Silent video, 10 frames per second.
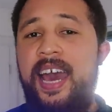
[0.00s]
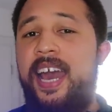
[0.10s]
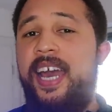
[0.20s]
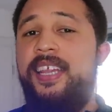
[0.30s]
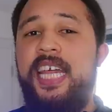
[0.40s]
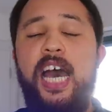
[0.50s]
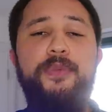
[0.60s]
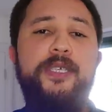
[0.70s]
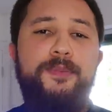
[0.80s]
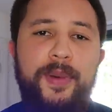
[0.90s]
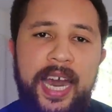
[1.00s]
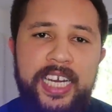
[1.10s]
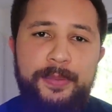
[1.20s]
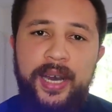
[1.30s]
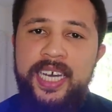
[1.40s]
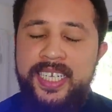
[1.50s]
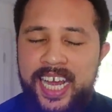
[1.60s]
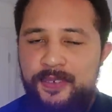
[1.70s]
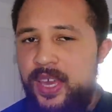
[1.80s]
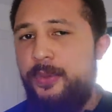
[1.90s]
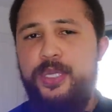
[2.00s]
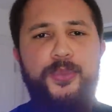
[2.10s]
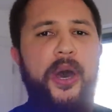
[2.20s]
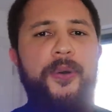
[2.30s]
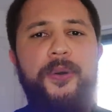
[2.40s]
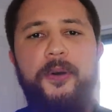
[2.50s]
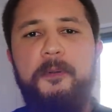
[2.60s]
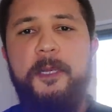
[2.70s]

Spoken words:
and that was matched by Xavier as well.